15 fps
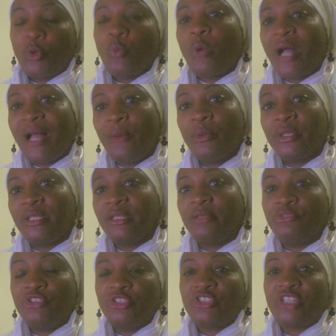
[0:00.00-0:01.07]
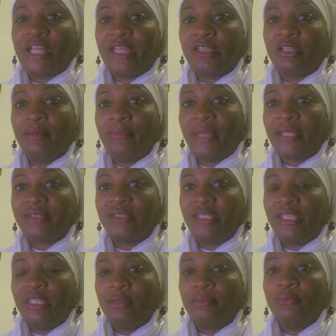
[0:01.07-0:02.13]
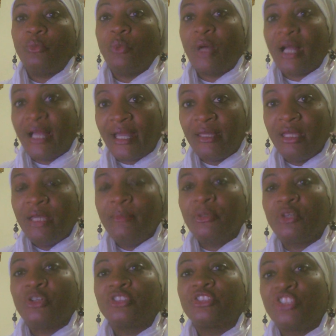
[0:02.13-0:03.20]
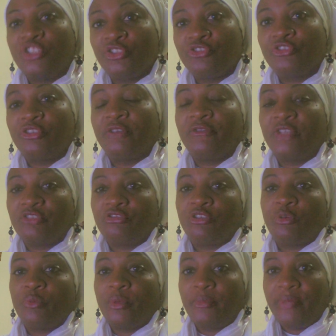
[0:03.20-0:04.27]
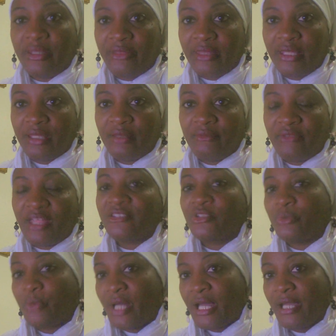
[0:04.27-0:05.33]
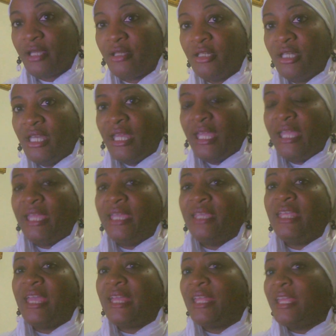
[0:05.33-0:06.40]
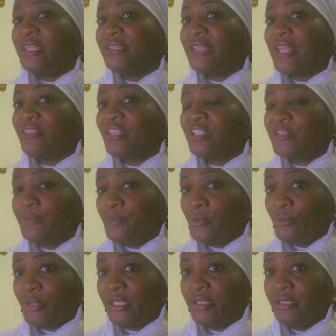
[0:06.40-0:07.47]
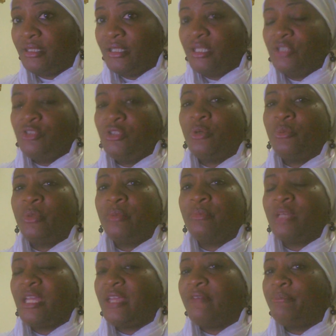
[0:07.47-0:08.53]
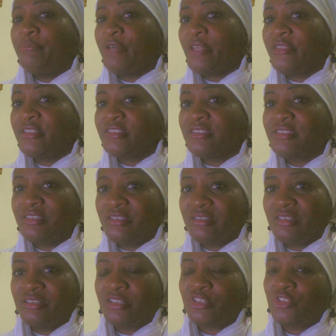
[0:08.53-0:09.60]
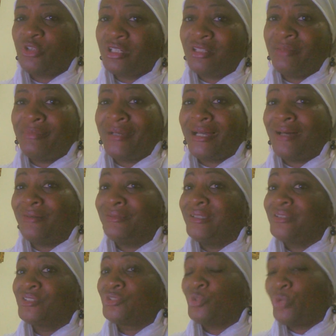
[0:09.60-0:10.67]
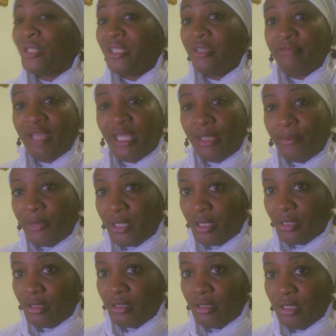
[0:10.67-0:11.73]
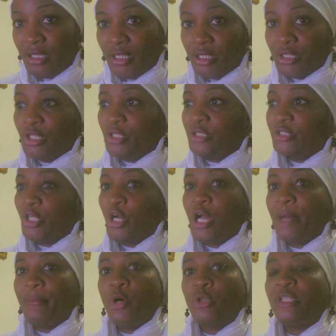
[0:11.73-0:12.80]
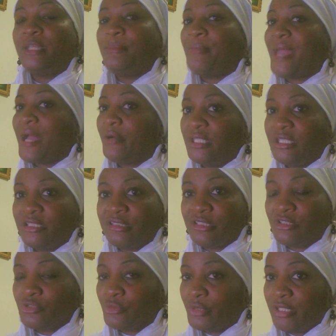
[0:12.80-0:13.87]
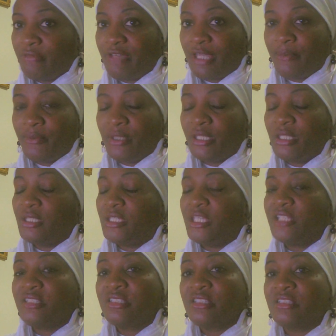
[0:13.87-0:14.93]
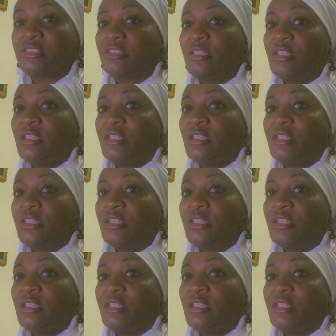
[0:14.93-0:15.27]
Why would Yeshaya come back to Edom? Why? Because the children of Israel will be there. That's why. And at this point, when if brothers and sisters are talking about Saudi Arabia, the holy mountain is in Saudi Arabia, it's